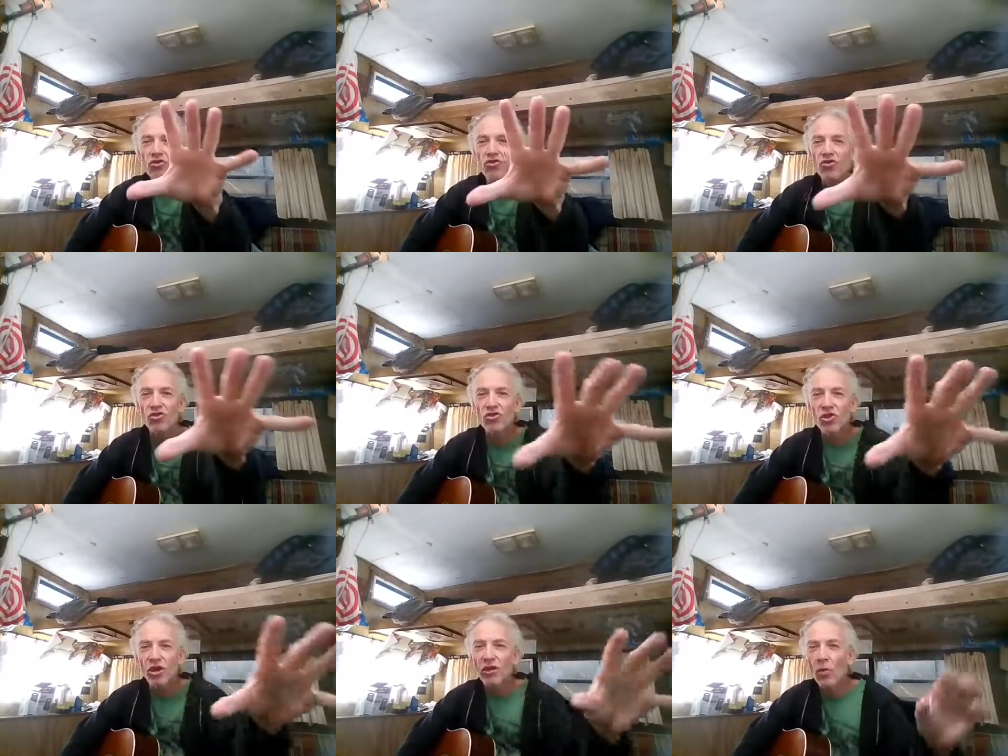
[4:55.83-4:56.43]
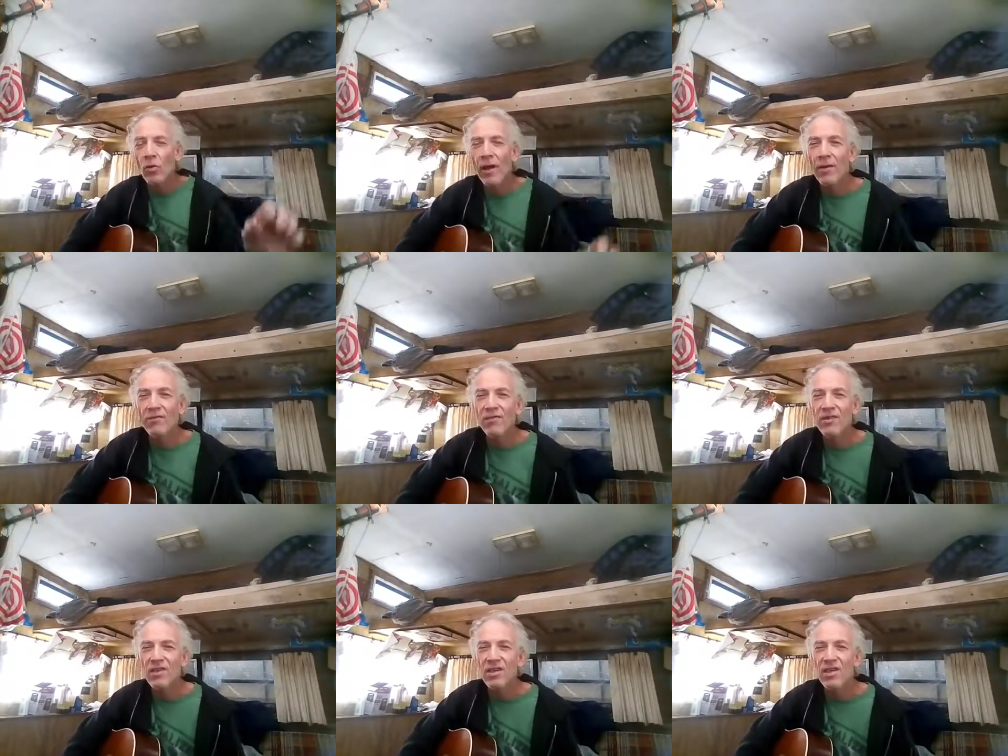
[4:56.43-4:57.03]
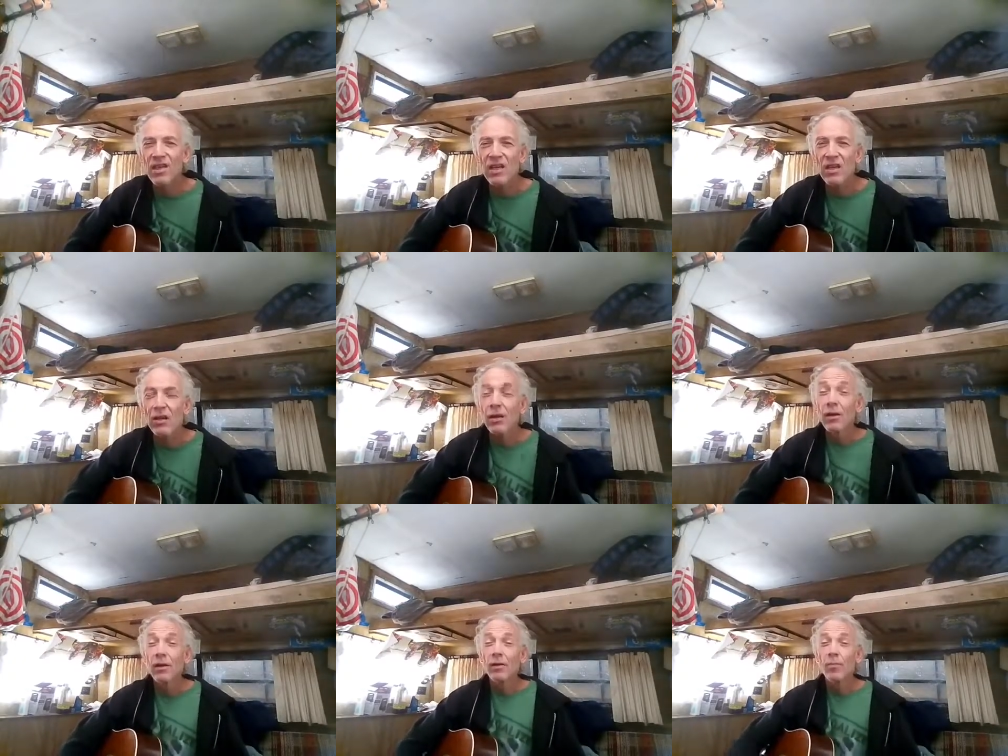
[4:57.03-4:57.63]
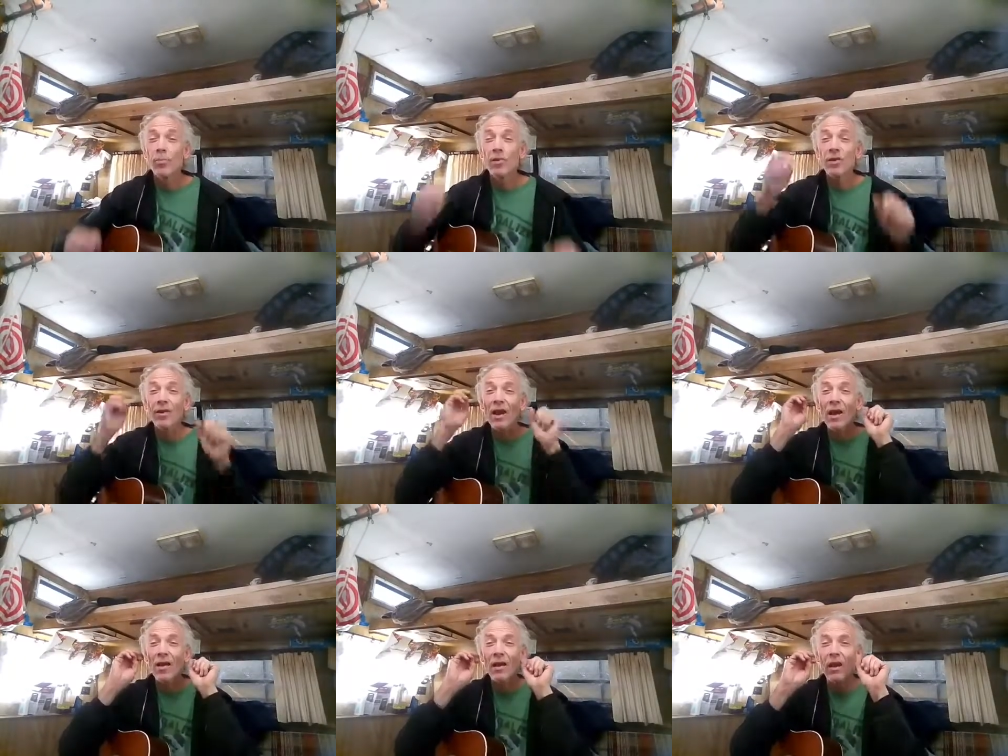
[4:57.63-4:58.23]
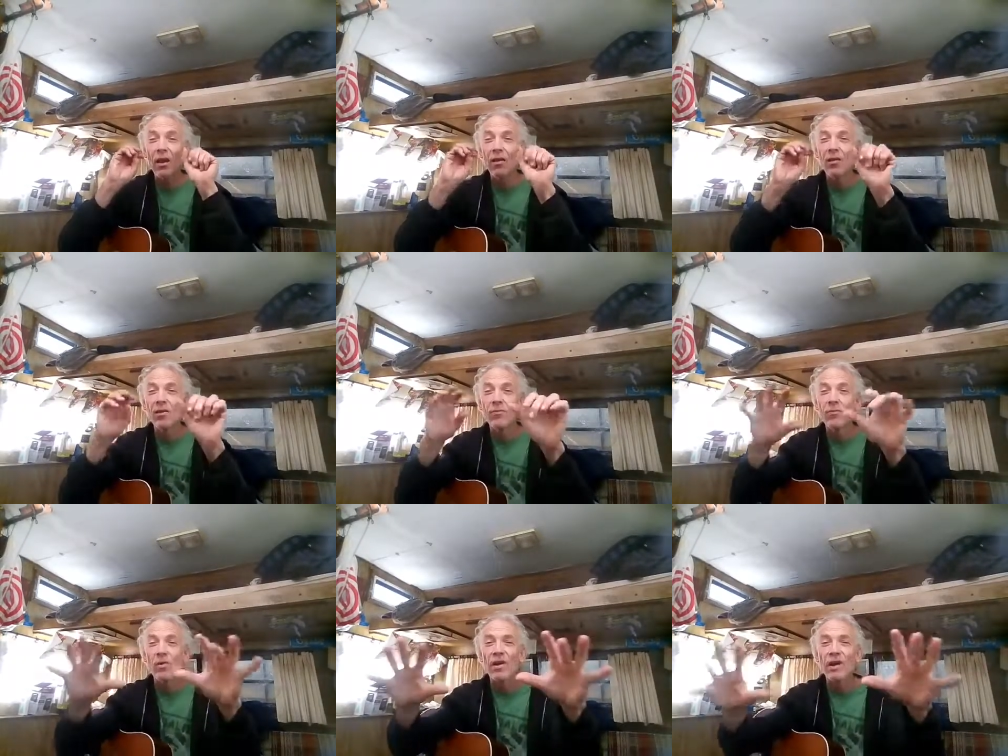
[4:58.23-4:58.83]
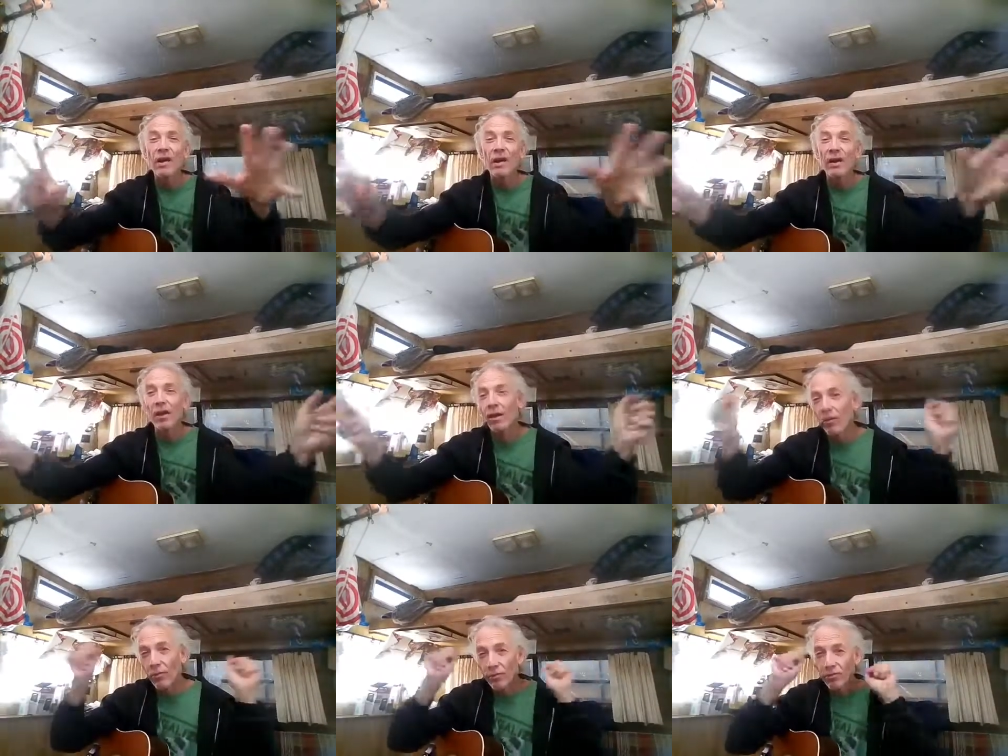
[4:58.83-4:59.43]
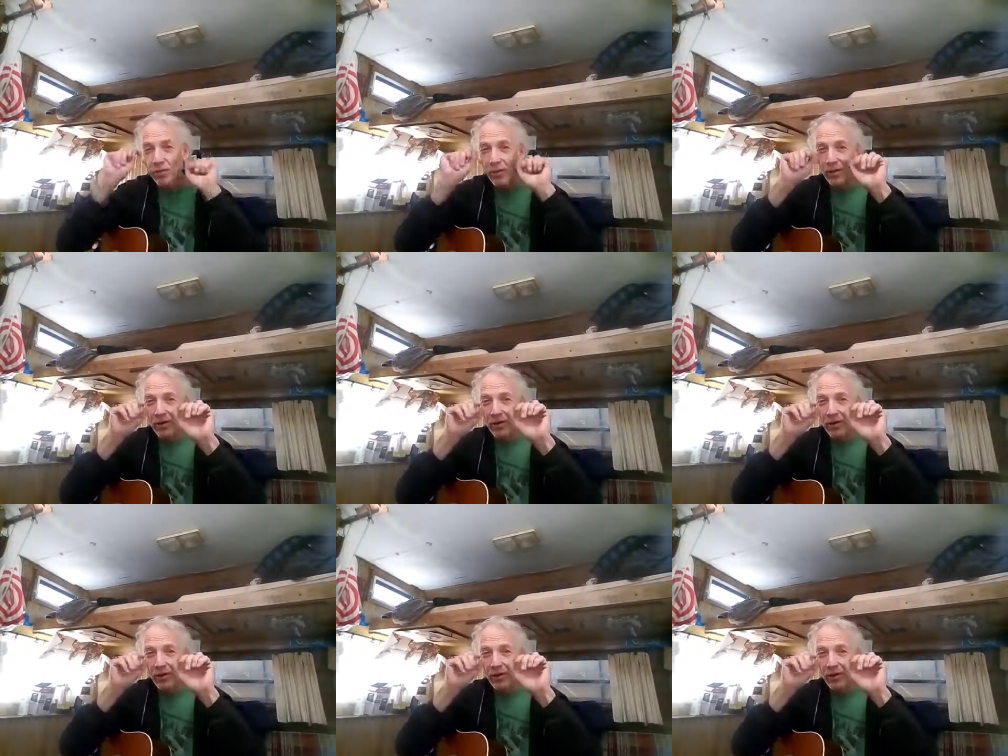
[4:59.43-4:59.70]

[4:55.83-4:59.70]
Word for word: Just like the waves of the sea, you're putting out love waves,